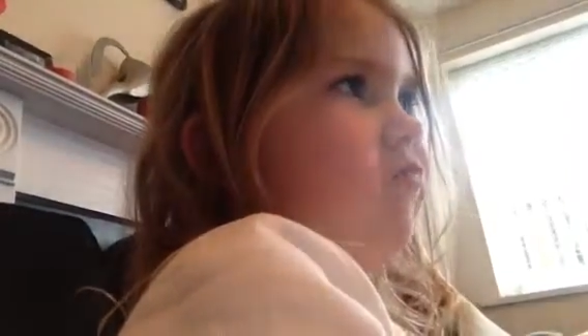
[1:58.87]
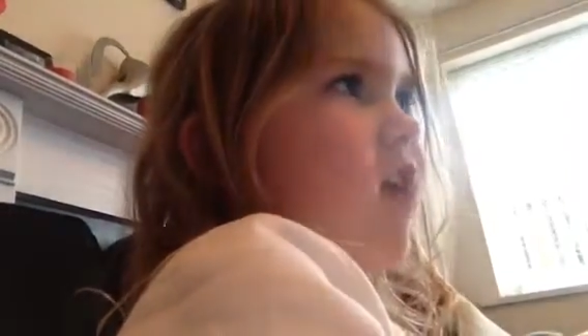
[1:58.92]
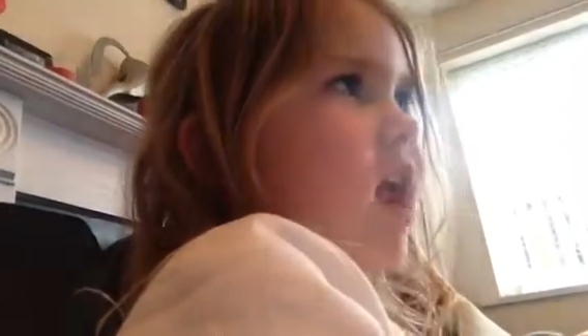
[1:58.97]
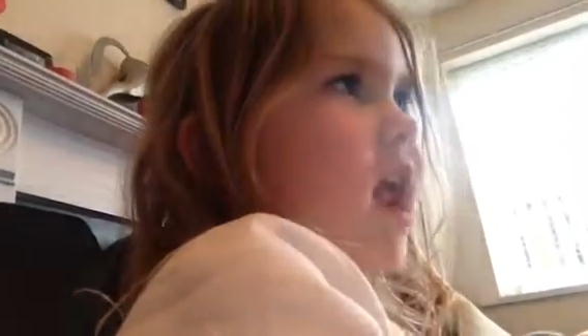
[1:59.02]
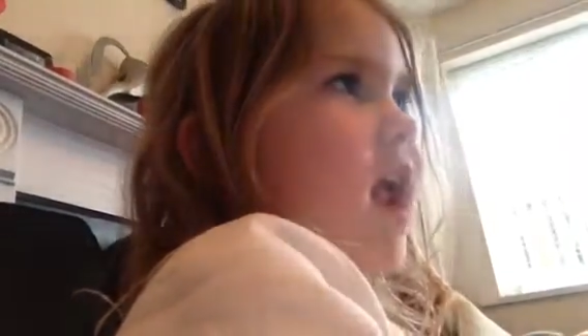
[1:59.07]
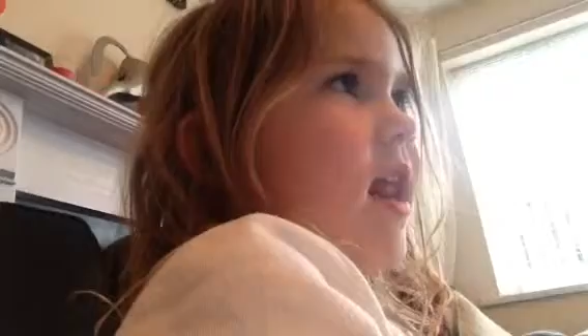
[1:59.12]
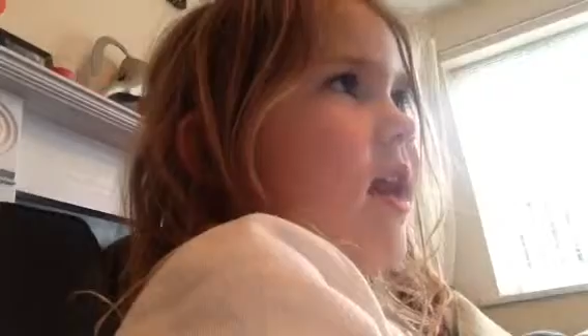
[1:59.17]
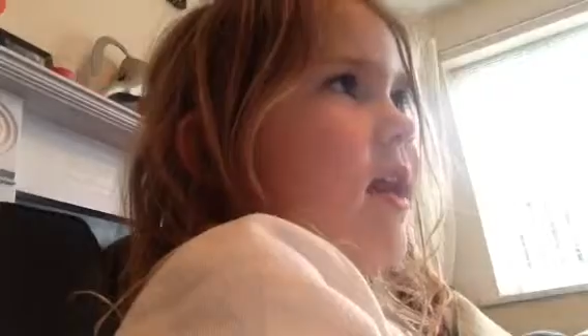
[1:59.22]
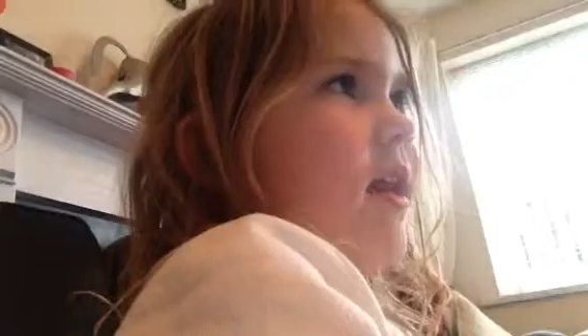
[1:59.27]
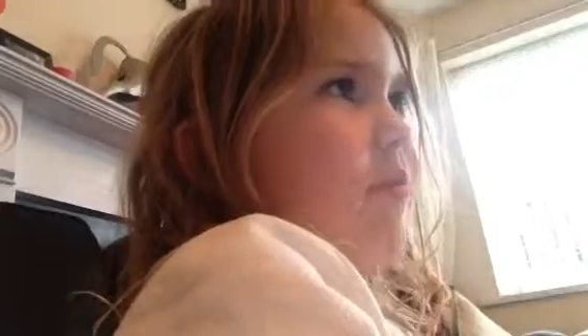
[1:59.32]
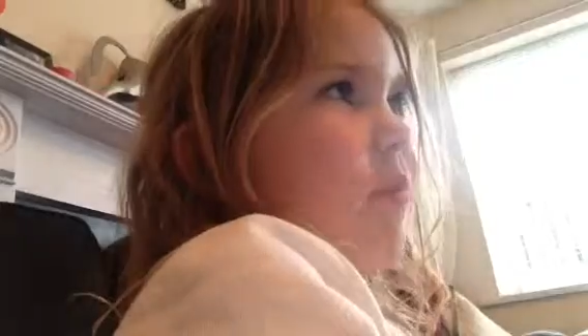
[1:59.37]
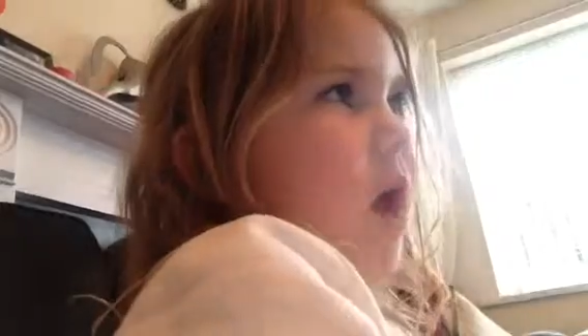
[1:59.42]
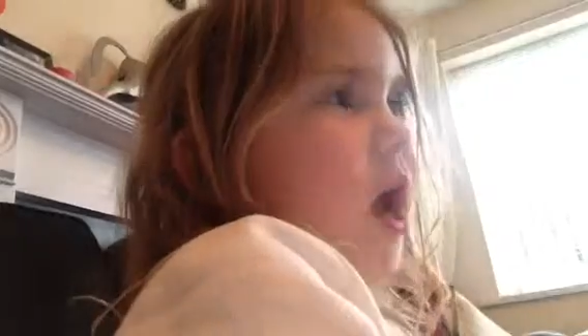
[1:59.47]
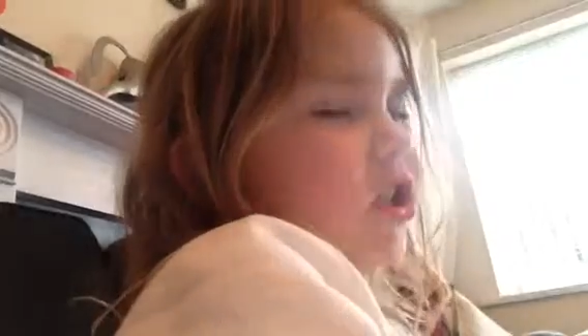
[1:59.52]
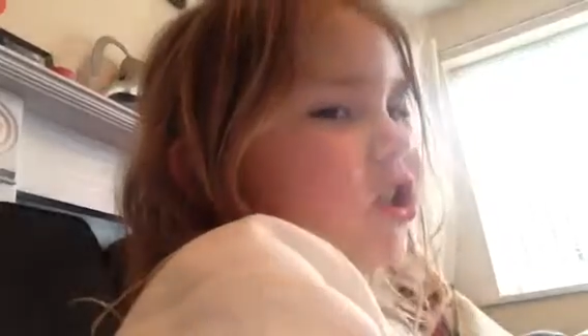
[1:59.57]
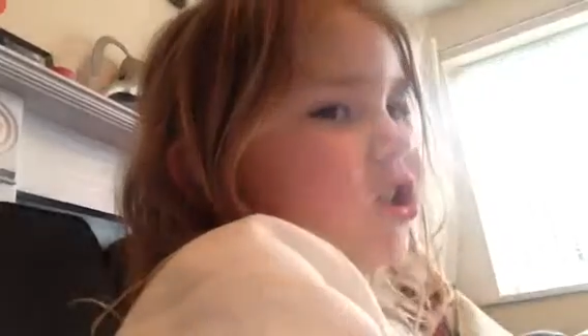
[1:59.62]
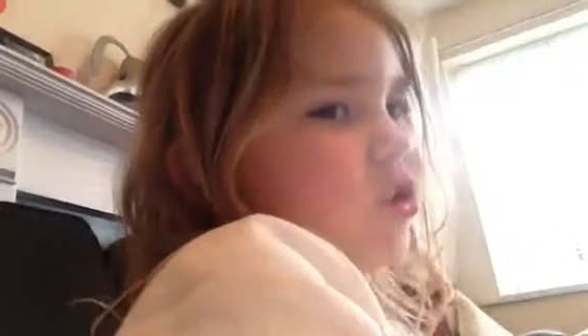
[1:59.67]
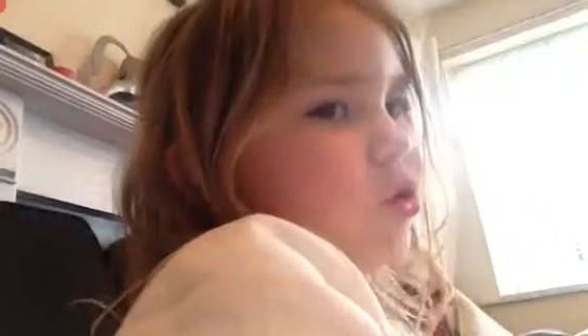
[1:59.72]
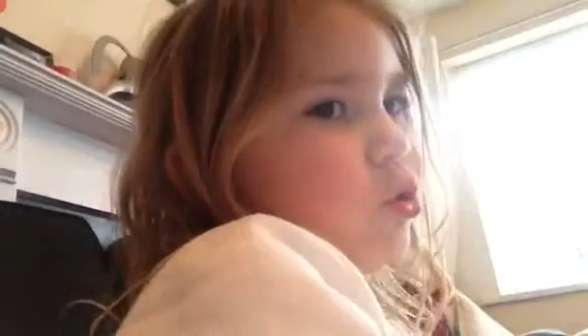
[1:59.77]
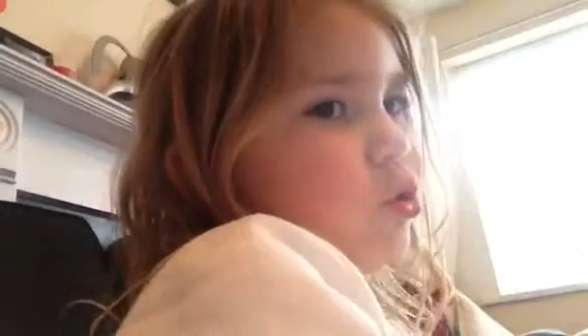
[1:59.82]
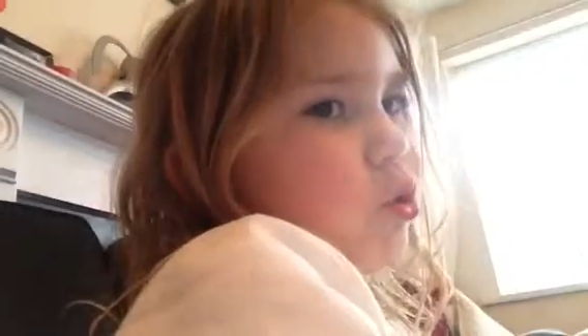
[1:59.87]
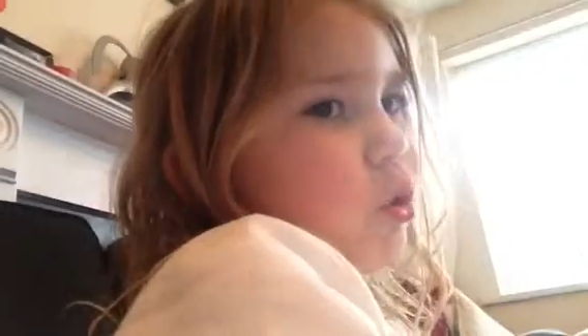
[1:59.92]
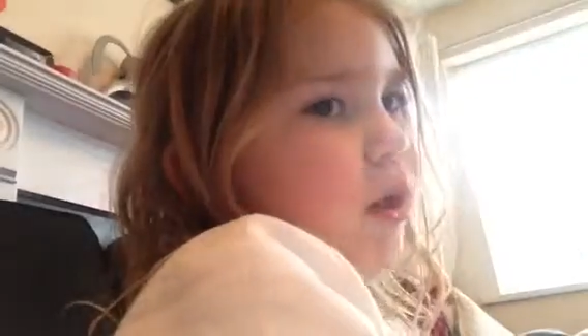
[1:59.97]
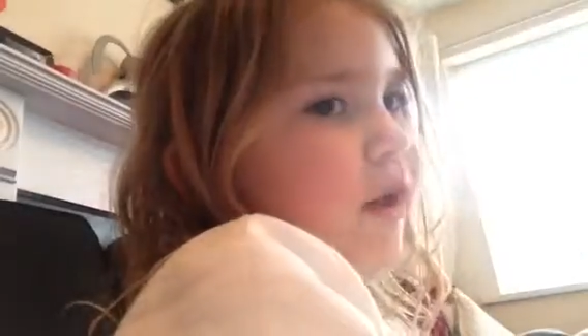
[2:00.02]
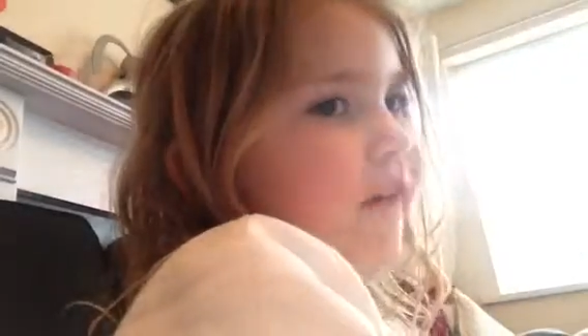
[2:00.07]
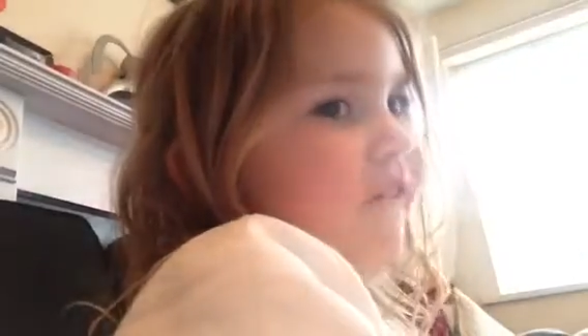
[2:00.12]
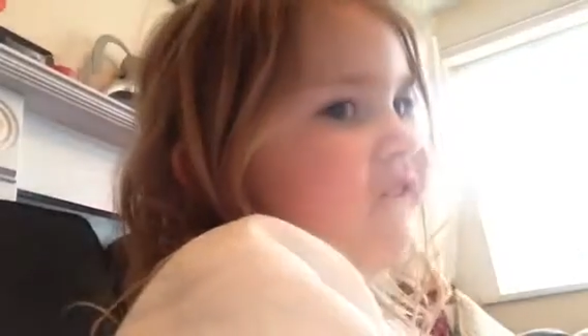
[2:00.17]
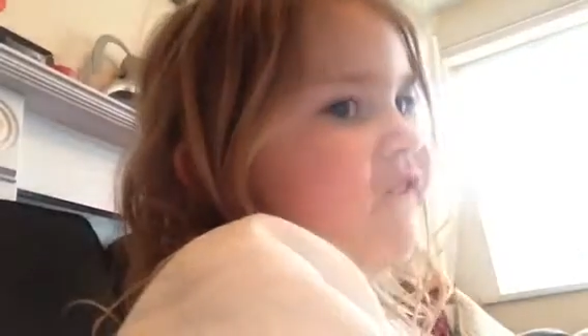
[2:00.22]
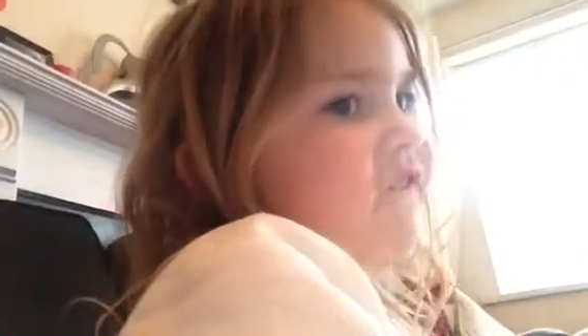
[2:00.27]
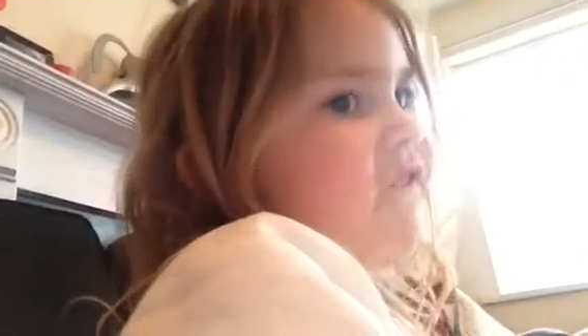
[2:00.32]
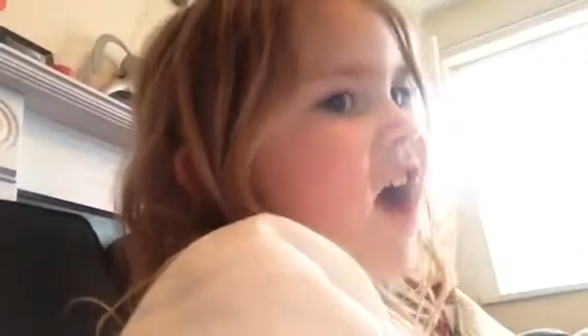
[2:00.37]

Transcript: really magical and